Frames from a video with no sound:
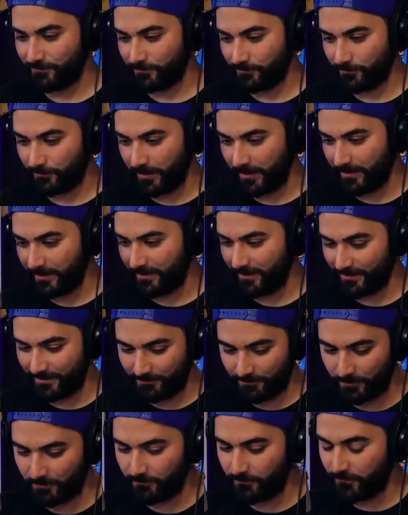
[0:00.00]

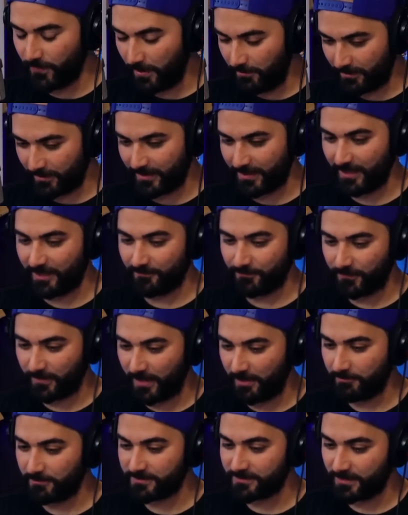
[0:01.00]
We're very careful
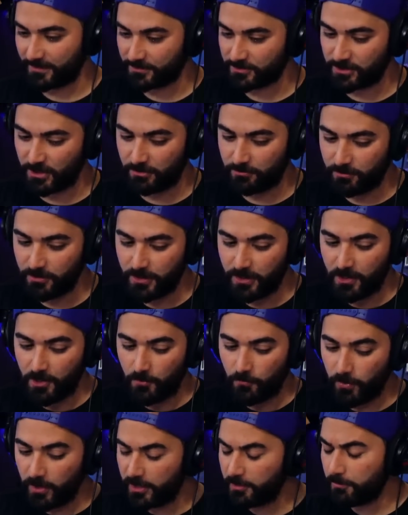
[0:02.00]
how we say it. So,
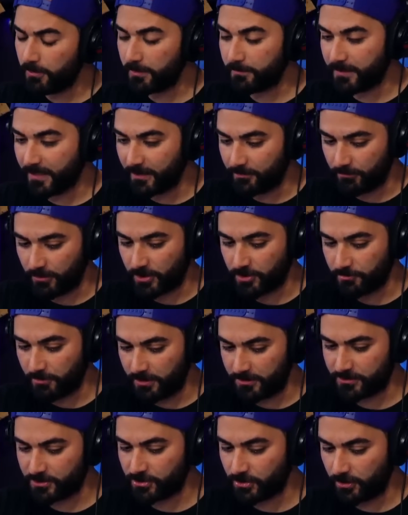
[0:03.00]
where do you want to begin, Rich? You
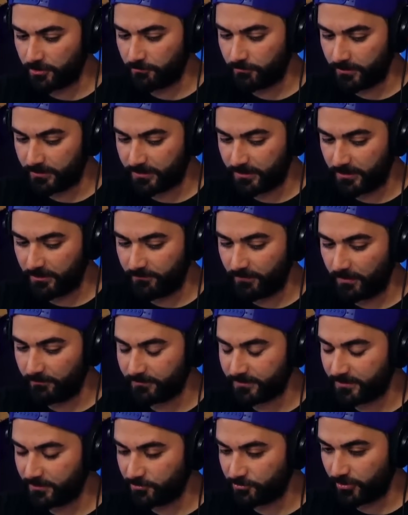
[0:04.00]
want to start with the
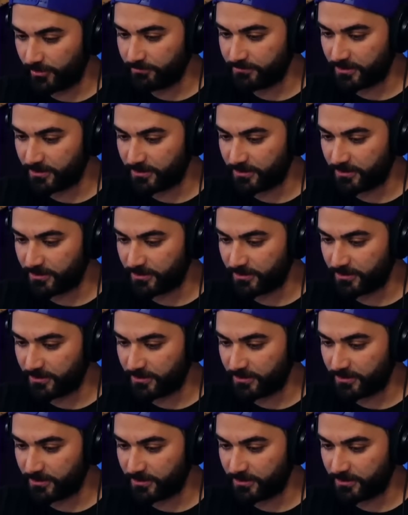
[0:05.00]
Velveteen Dream